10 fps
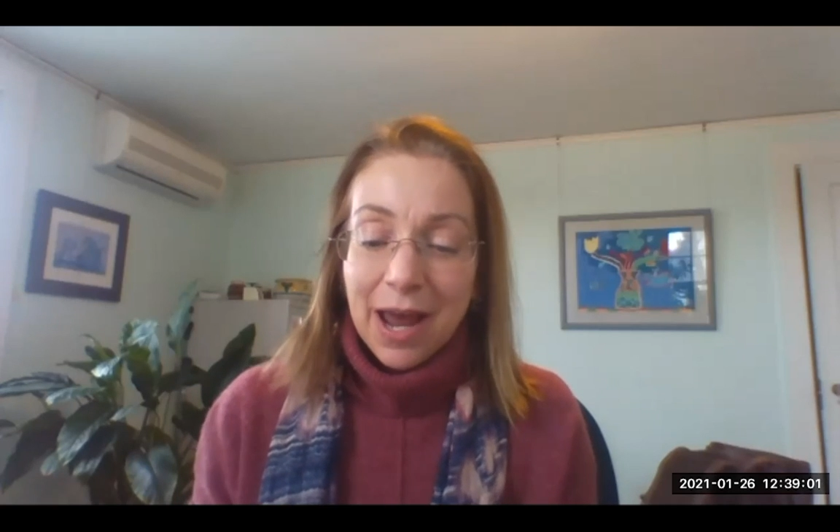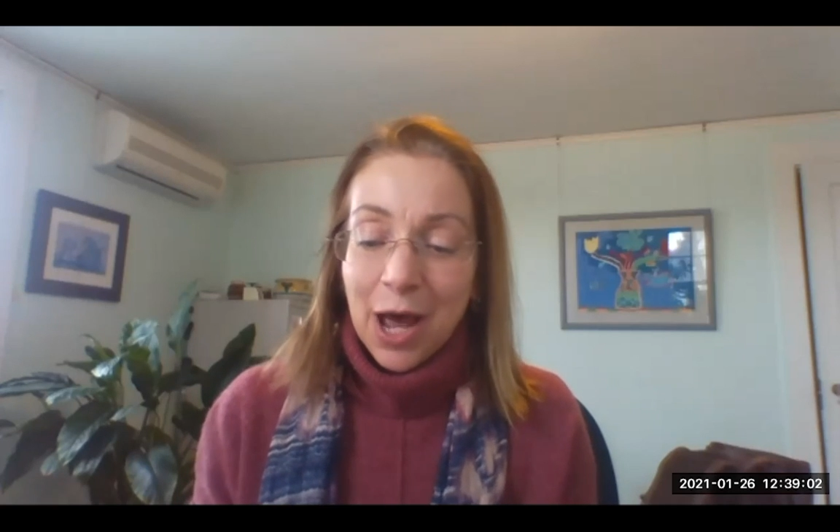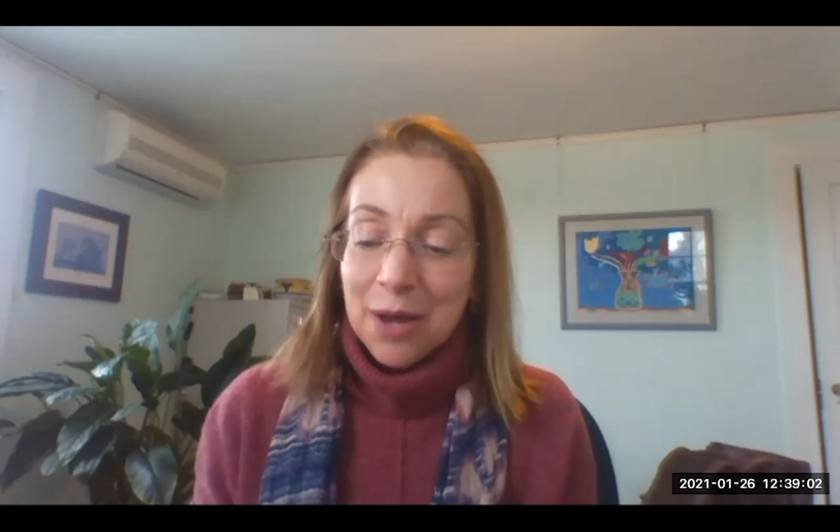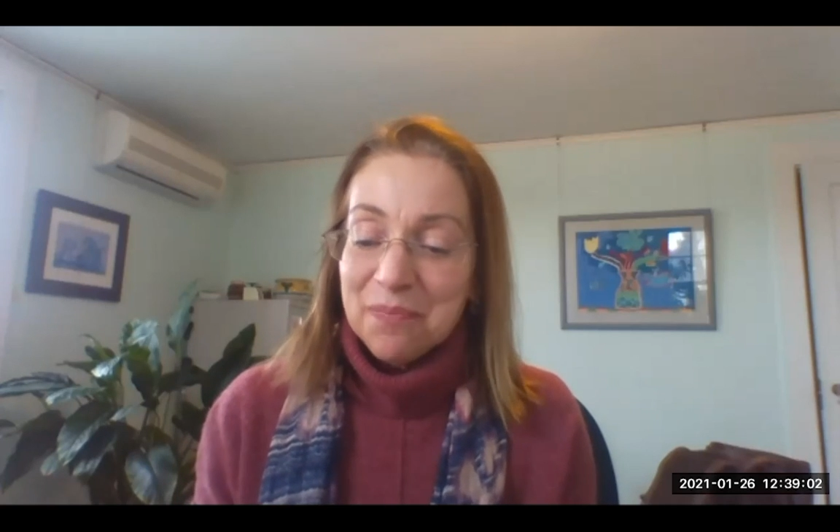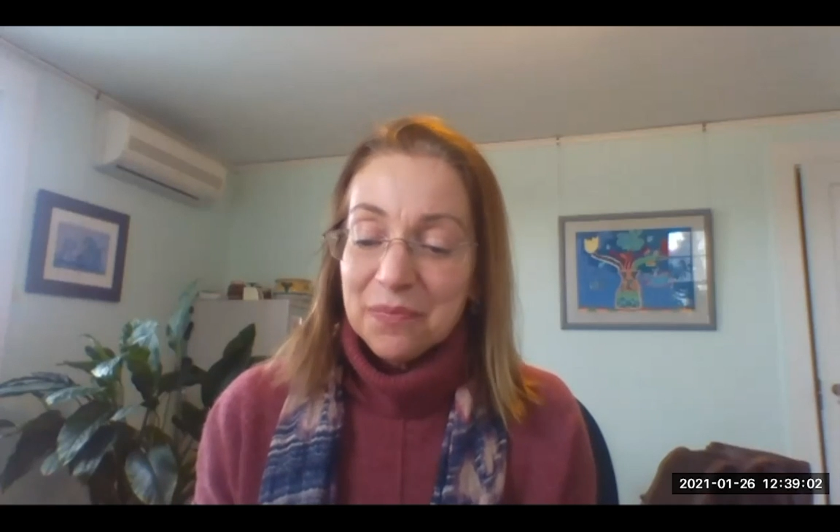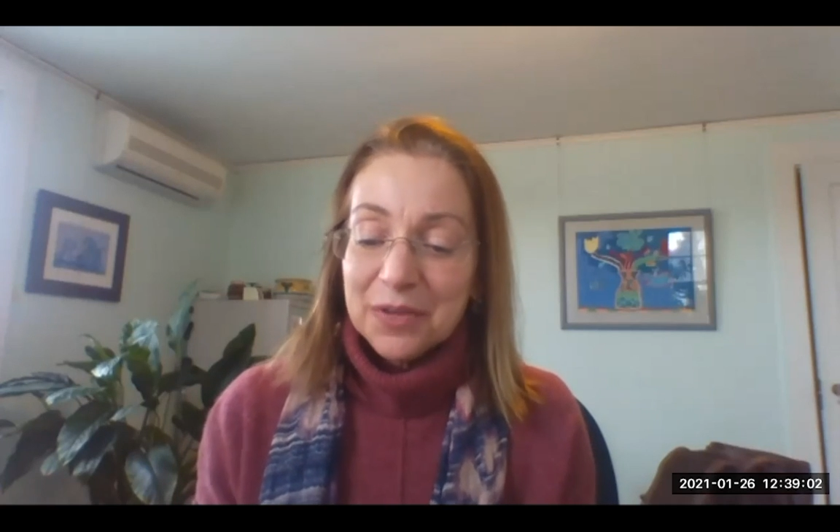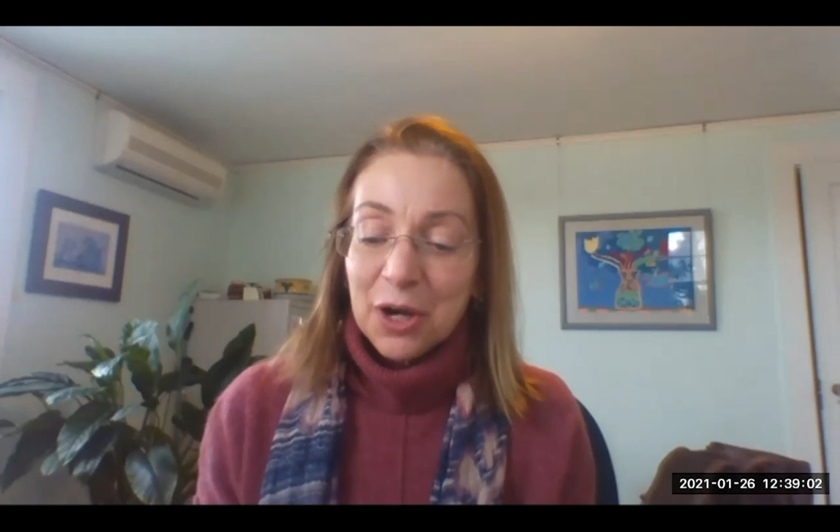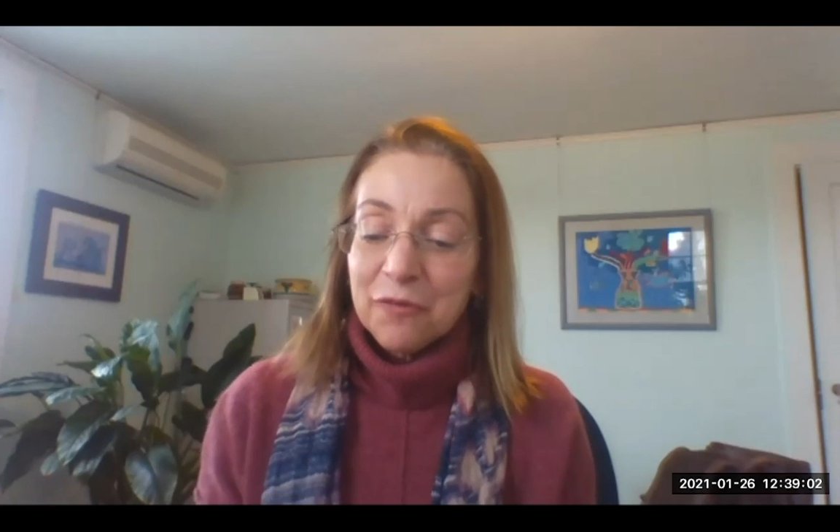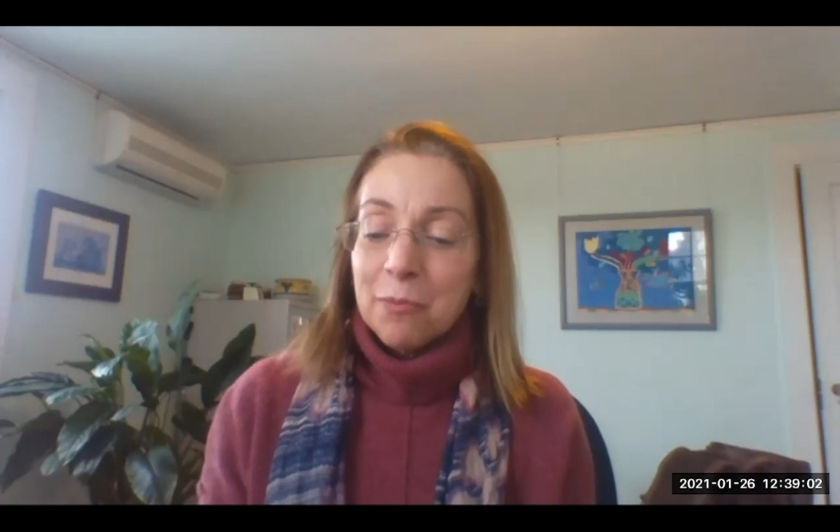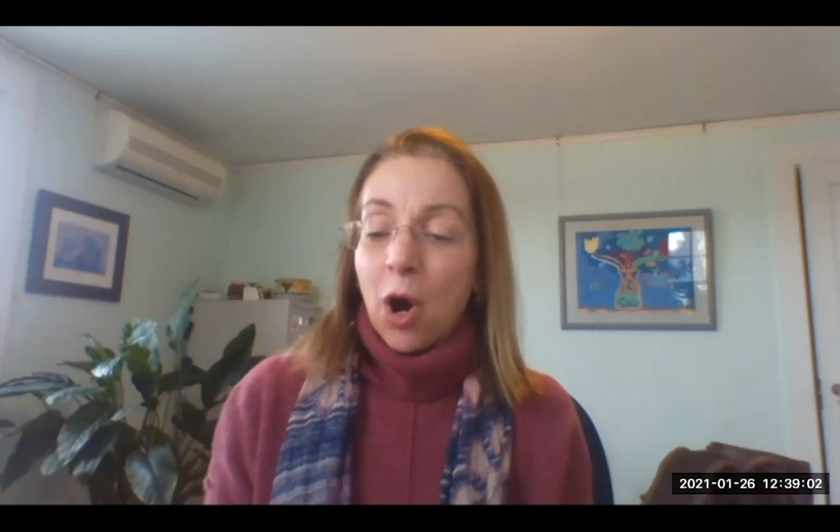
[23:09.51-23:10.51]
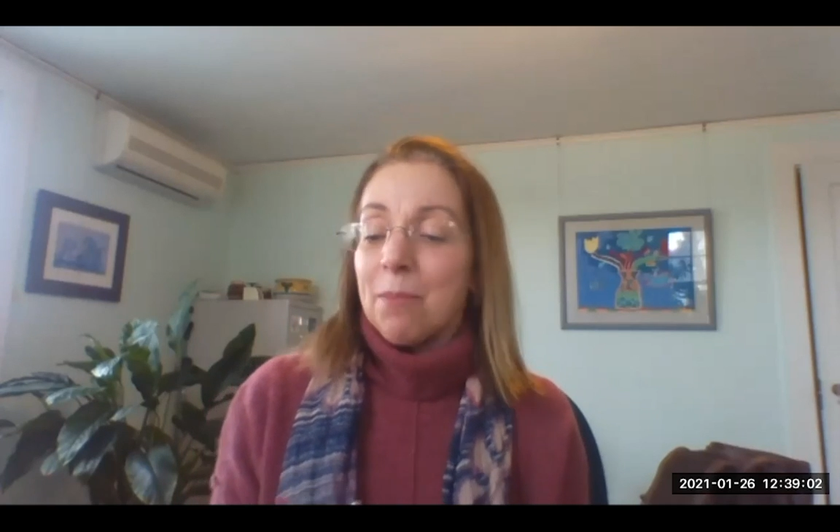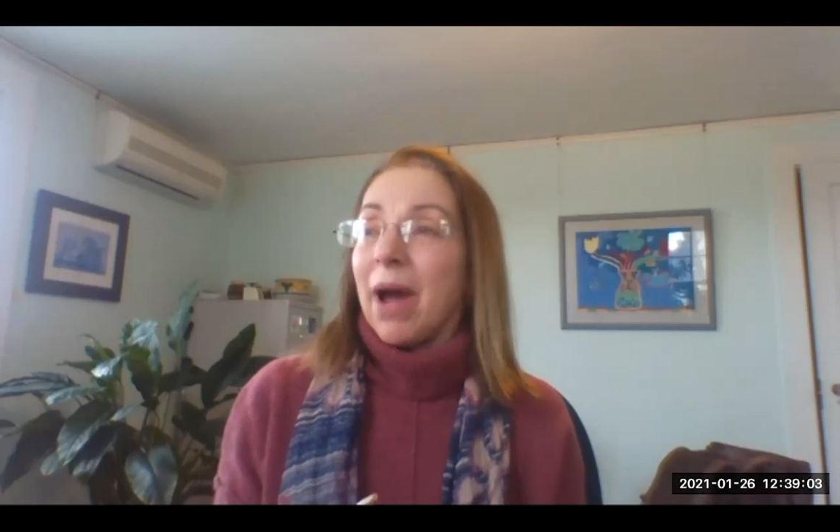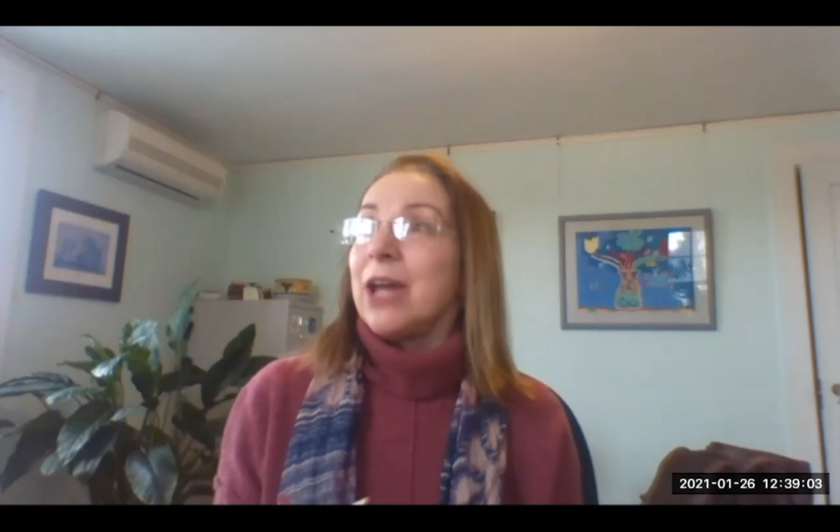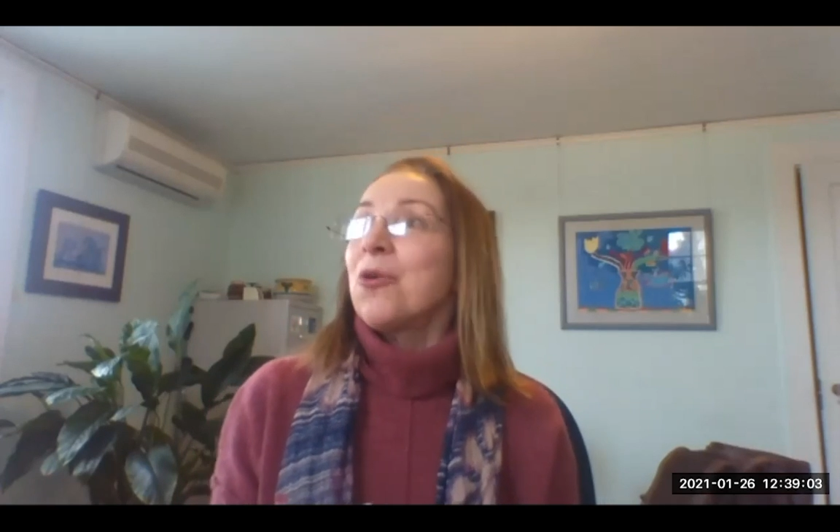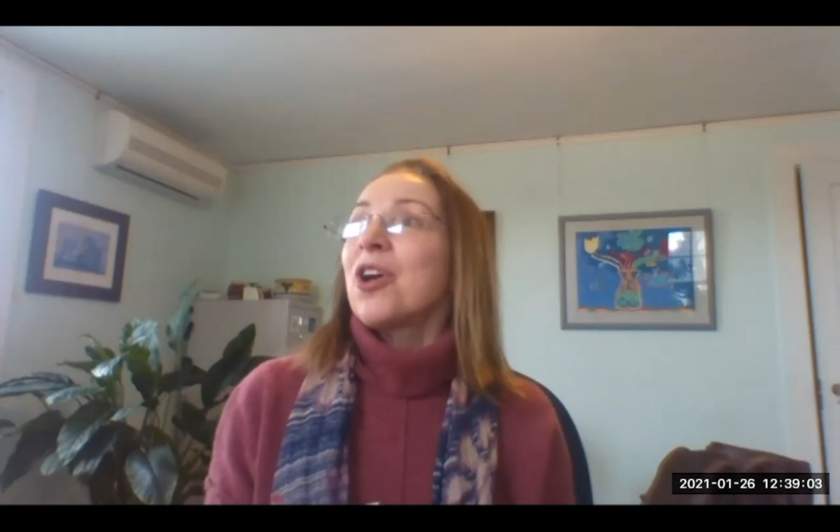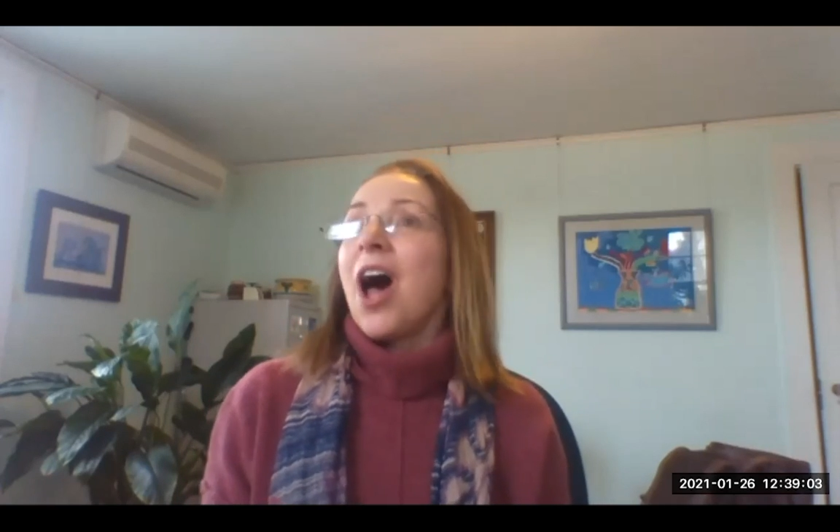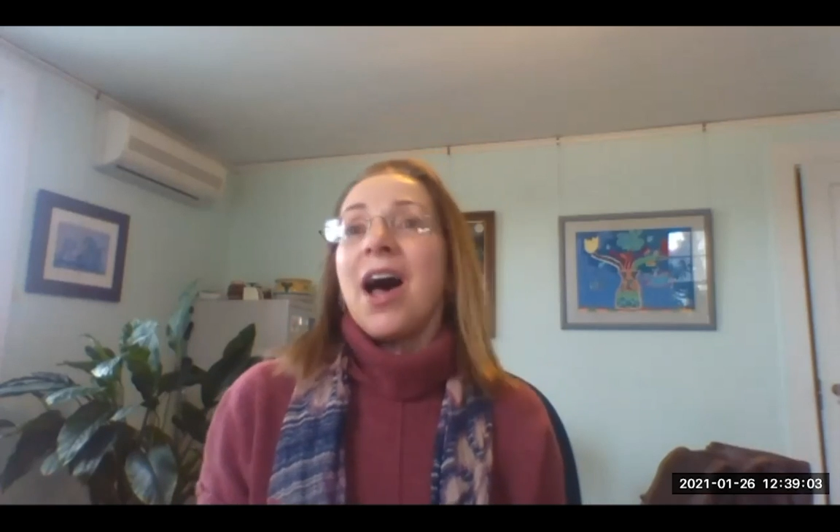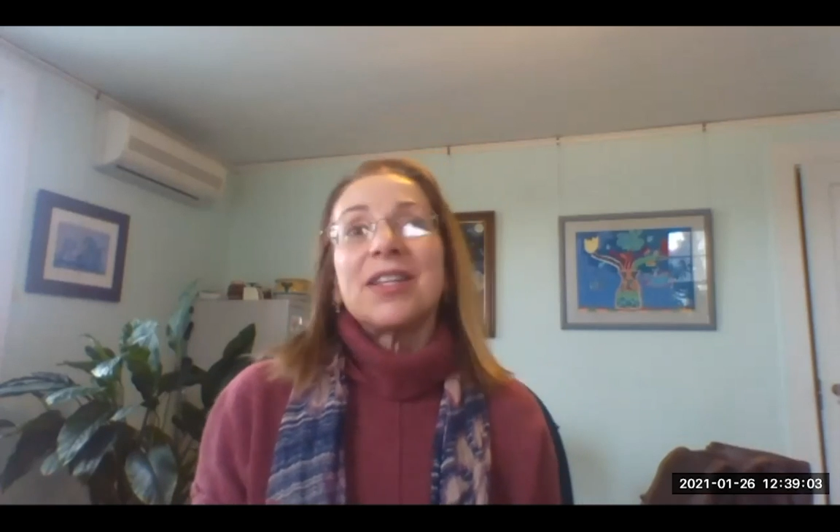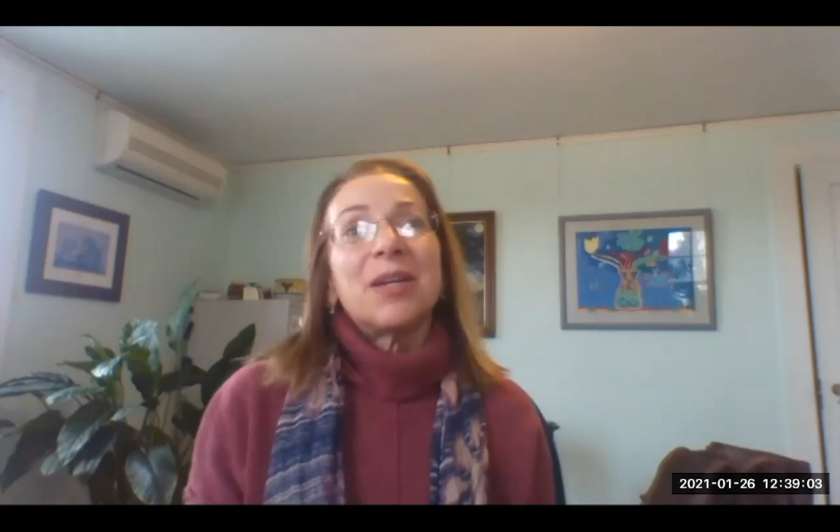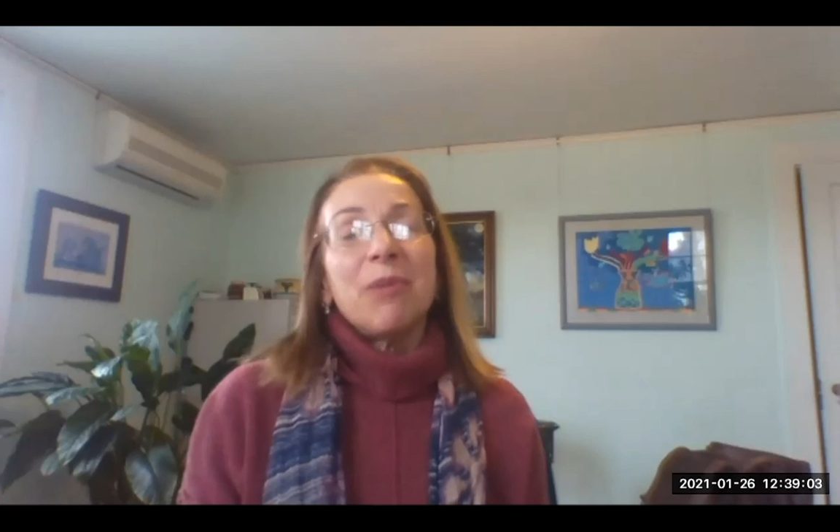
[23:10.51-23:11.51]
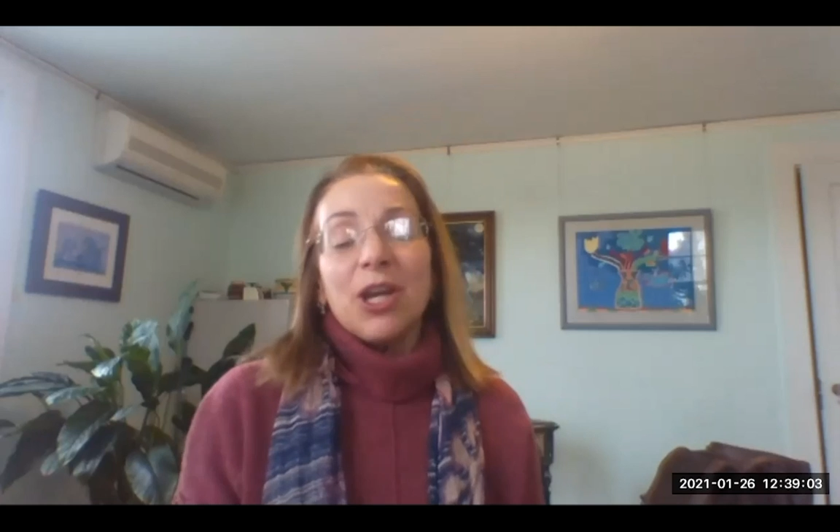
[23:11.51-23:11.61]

um, you know, from our microcosm